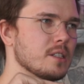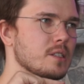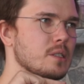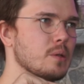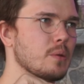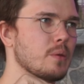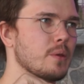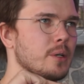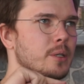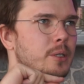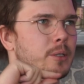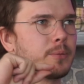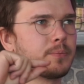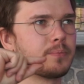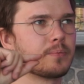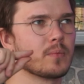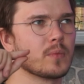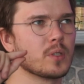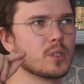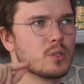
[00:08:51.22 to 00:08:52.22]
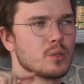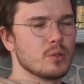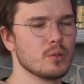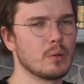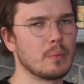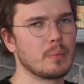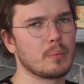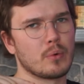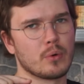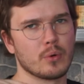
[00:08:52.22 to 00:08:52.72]
to the
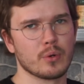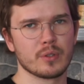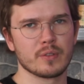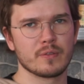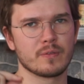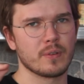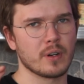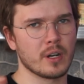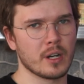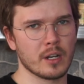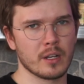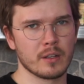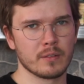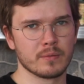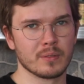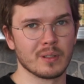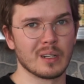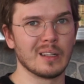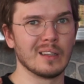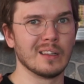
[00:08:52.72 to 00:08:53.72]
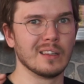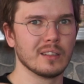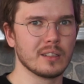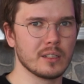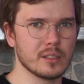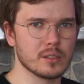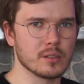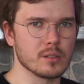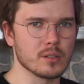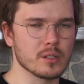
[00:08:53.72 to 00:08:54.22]
2.5
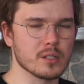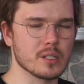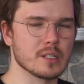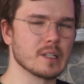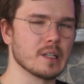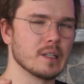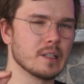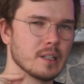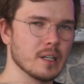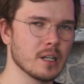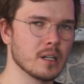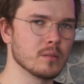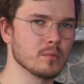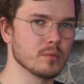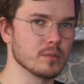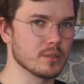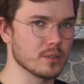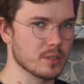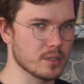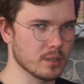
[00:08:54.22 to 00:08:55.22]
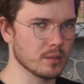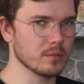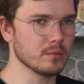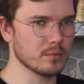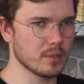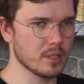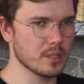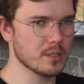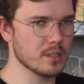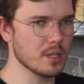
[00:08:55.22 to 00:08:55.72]
liters an hour. So
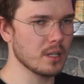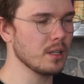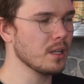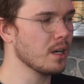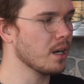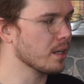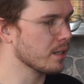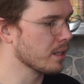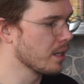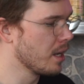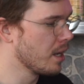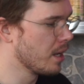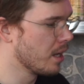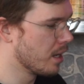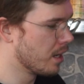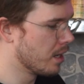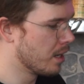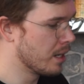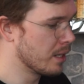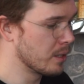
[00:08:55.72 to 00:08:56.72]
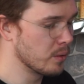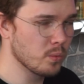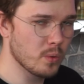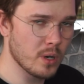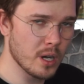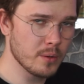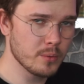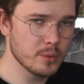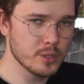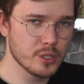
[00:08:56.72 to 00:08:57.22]
that's a lot. And
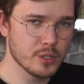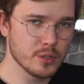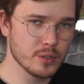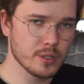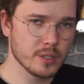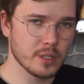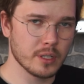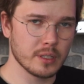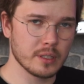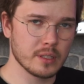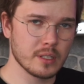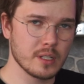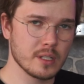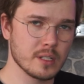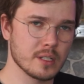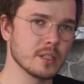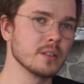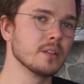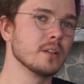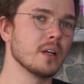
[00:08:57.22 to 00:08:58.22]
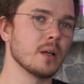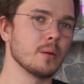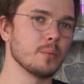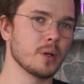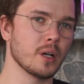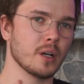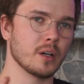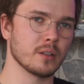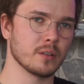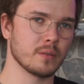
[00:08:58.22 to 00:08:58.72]
why we're choosing this
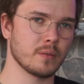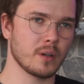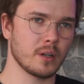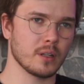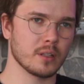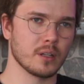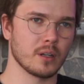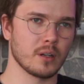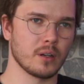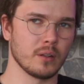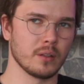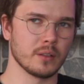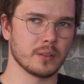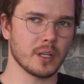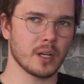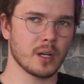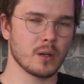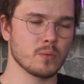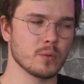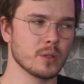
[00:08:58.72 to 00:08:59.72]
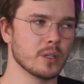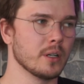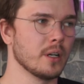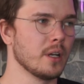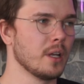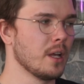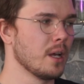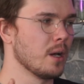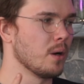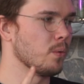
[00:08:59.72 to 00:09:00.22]
amount of alcohol an hour?
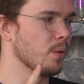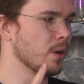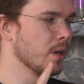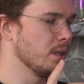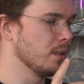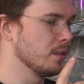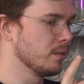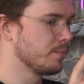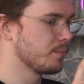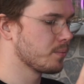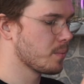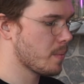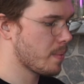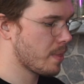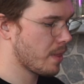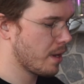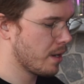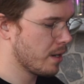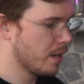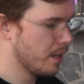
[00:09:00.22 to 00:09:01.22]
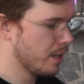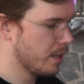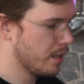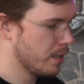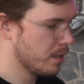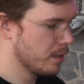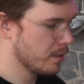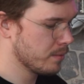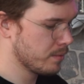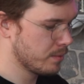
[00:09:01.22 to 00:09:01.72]
Well, I
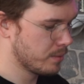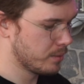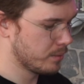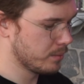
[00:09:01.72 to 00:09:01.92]
have